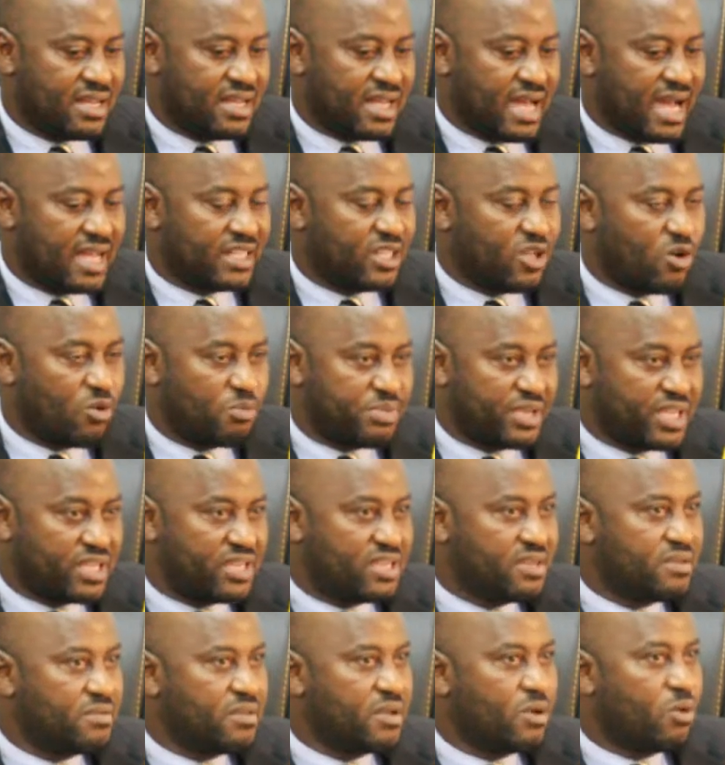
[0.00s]
I now pick
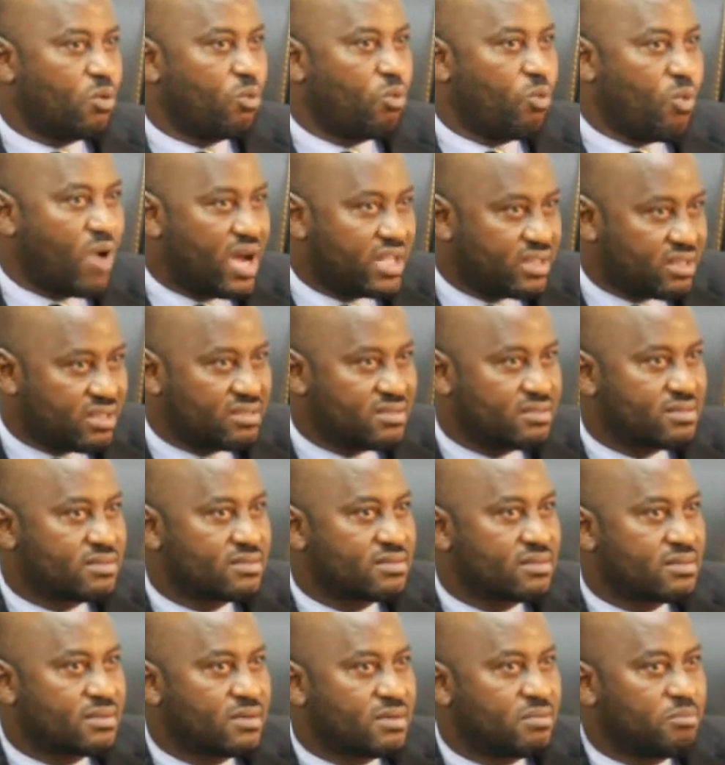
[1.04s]
one
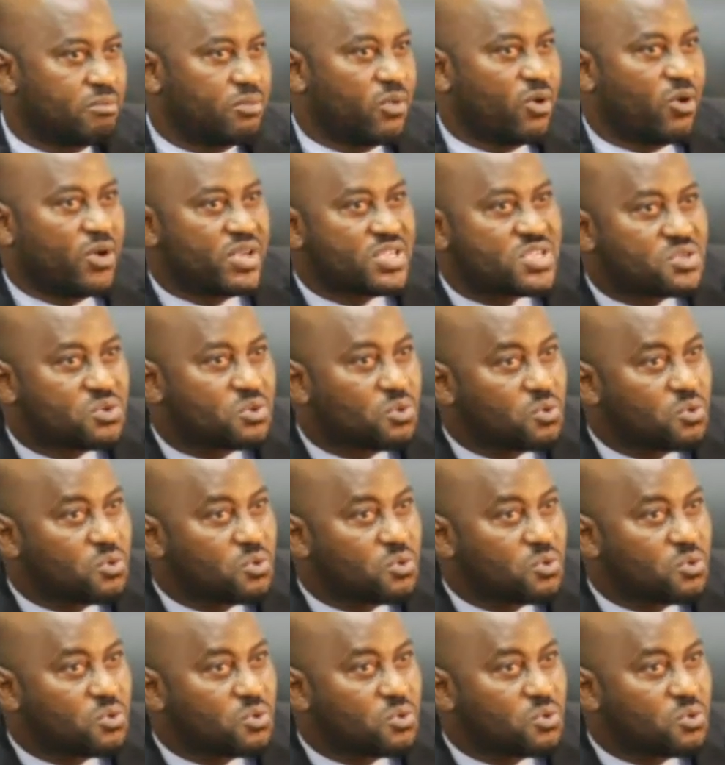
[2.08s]
boys'